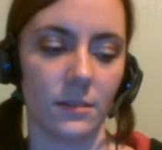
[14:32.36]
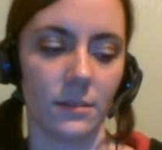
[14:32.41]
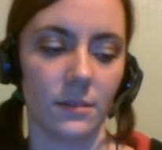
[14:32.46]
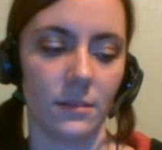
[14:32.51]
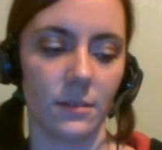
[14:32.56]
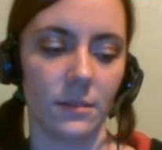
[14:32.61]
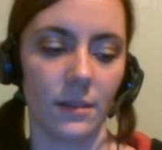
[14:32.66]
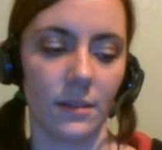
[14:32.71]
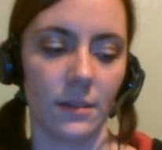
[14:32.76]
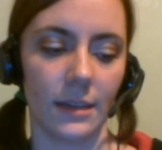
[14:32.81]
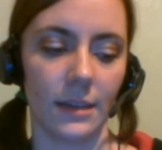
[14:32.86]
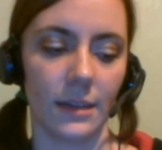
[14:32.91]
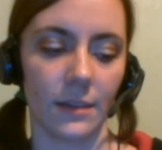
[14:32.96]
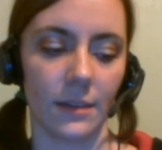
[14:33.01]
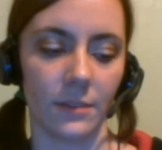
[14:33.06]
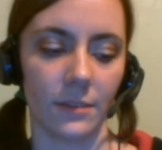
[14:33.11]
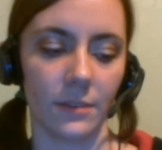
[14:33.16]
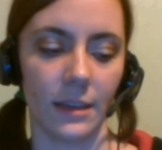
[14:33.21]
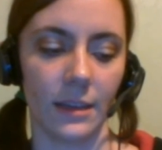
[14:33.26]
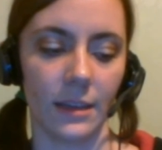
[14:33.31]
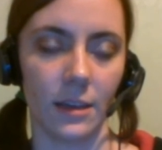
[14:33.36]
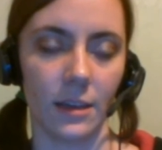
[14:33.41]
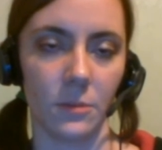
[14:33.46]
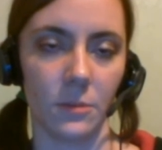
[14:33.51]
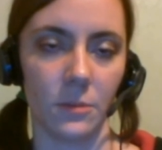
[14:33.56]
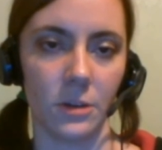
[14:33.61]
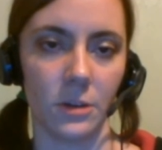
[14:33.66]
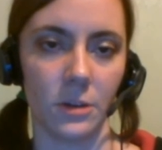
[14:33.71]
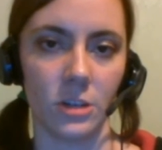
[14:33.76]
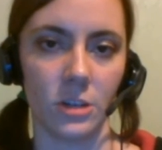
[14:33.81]
I definitely can
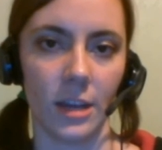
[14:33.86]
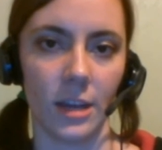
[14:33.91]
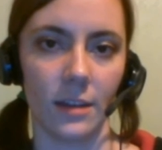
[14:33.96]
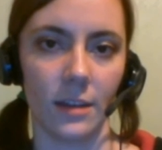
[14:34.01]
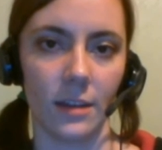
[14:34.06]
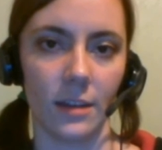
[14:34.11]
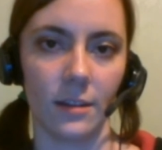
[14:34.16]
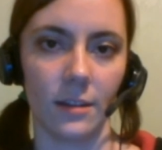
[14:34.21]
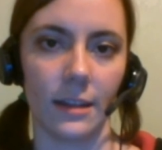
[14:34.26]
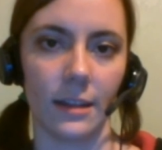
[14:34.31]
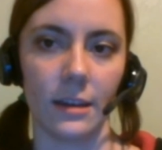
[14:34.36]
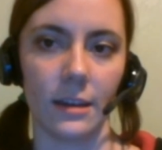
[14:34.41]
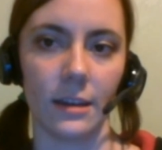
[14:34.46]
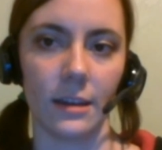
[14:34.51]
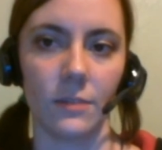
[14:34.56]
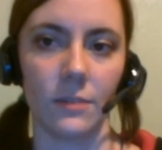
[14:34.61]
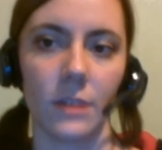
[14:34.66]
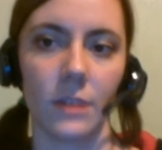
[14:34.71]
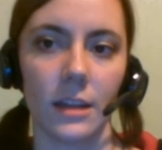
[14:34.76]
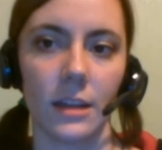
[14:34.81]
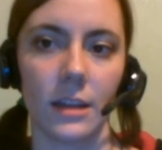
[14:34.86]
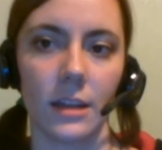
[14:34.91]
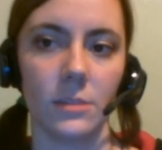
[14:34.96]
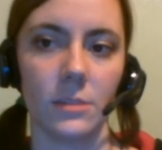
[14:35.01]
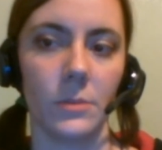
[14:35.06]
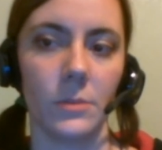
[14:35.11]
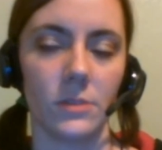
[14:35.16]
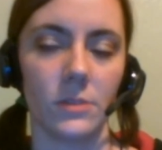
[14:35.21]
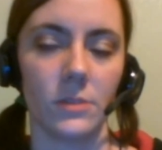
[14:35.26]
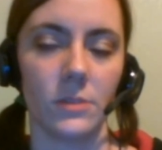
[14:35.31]
appreciate a lot of different kinds
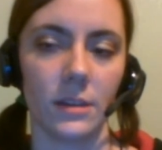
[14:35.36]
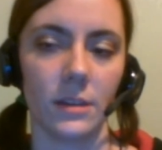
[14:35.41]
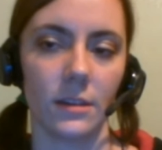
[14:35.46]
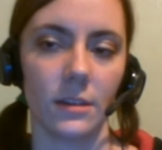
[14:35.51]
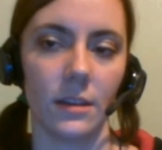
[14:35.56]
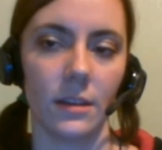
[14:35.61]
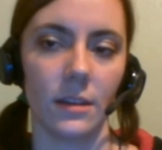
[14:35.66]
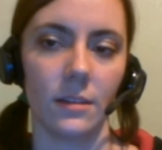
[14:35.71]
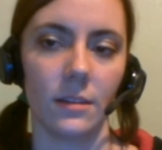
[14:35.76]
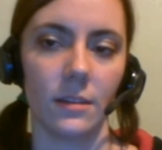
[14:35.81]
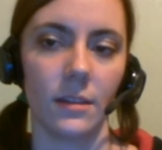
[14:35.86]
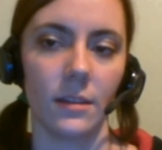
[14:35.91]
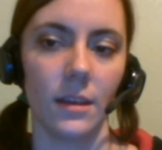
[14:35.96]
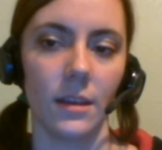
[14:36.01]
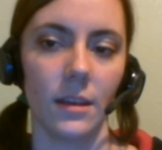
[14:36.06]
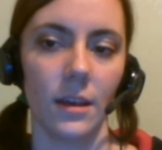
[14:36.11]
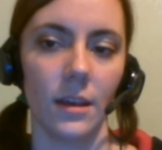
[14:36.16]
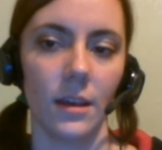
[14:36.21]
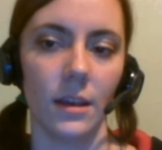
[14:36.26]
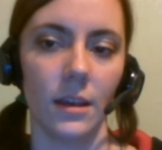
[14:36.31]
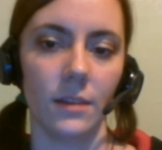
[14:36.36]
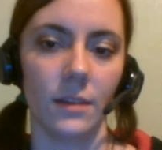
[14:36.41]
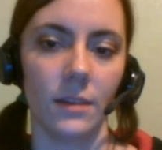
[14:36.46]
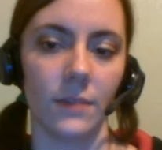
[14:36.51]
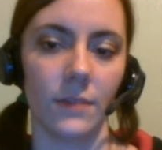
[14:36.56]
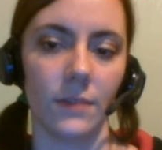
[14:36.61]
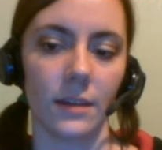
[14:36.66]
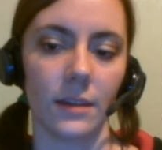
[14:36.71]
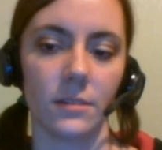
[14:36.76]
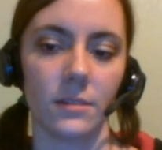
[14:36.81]
of music. And in
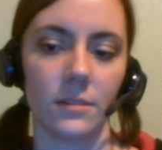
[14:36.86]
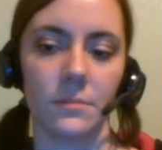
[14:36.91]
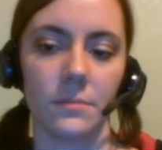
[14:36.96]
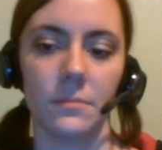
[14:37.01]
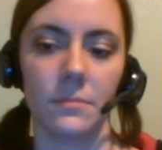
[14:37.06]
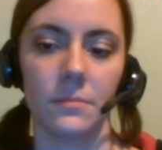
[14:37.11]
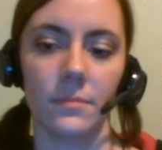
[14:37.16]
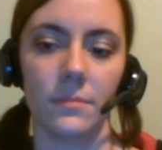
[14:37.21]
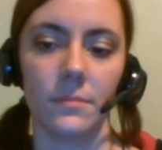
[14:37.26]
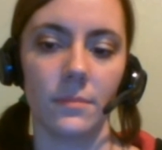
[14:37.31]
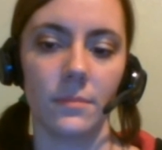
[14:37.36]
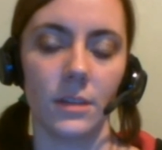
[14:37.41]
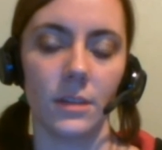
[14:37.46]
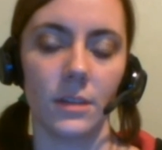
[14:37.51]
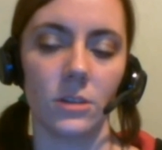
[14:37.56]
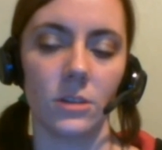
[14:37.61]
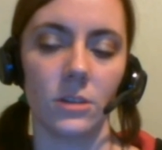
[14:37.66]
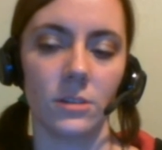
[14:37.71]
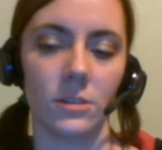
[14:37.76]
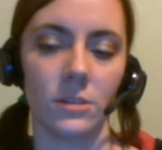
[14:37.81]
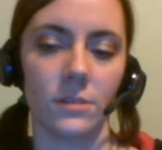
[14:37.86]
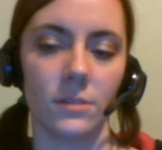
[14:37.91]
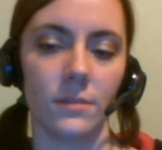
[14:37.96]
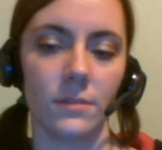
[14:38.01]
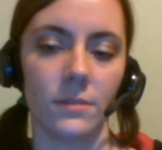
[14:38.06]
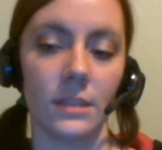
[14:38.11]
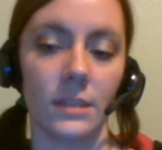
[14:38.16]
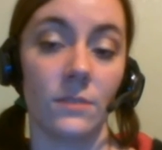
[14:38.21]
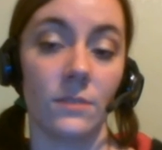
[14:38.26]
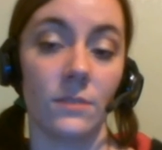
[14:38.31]
fact,
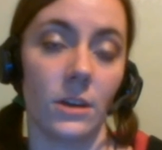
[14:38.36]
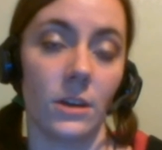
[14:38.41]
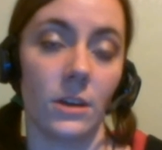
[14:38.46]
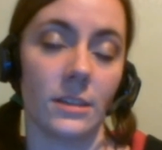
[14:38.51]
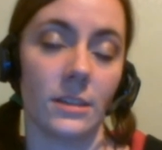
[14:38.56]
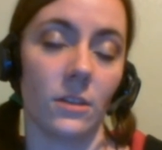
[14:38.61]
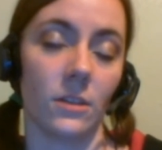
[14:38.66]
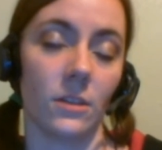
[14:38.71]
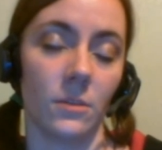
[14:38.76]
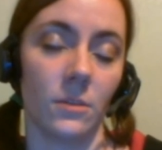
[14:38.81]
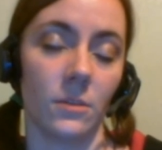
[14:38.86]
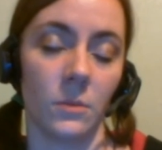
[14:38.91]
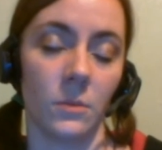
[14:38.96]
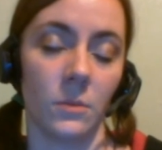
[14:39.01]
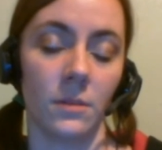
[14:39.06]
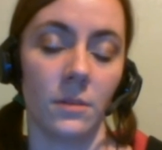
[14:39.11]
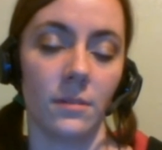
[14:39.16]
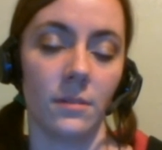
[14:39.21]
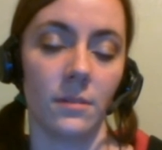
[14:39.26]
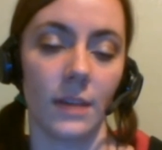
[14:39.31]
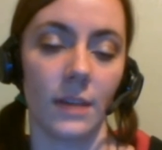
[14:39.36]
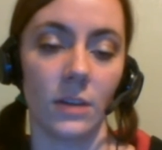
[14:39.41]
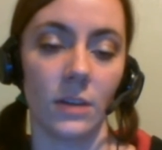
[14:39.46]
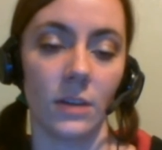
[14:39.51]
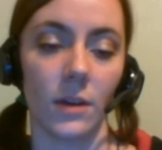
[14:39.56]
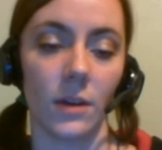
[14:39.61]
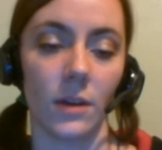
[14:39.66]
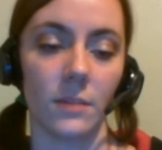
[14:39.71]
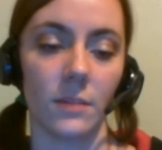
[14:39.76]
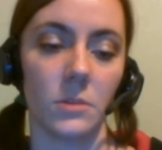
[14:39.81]
it's very seldom when I
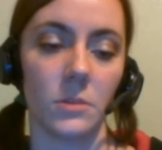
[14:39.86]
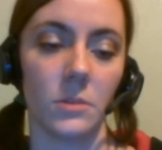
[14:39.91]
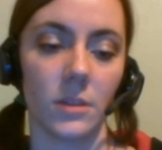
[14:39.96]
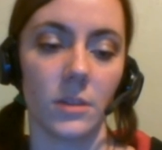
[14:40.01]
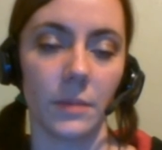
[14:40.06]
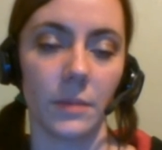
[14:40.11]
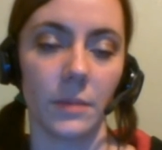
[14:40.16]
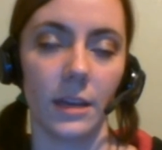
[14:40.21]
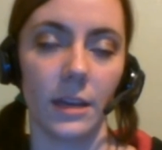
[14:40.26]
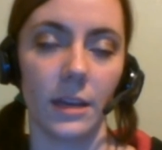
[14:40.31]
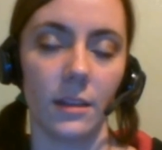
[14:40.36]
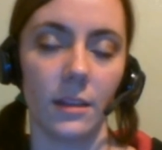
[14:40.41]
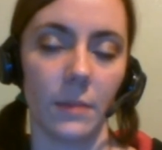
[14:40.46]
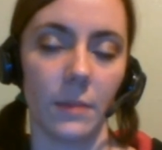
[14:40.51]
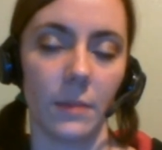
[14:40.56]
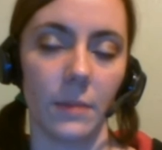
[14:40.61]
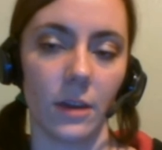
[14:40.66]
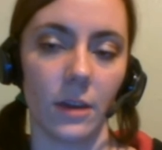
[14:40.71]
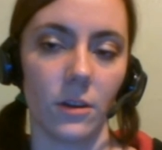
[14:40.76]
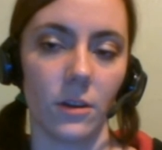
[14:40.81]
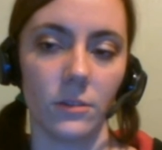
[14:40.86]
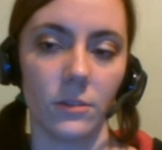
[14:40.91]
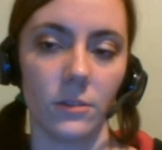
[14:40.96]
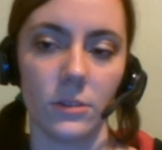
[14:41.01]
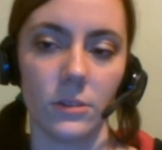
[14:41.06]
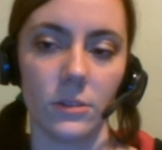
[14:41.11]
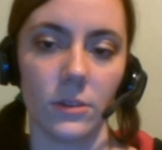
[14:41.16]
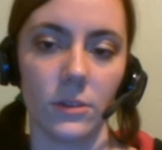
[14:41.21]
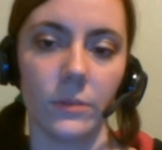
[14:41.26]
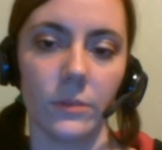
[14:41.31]
don't have music playing in the background.
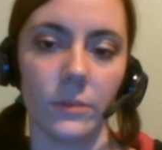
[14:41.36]
So,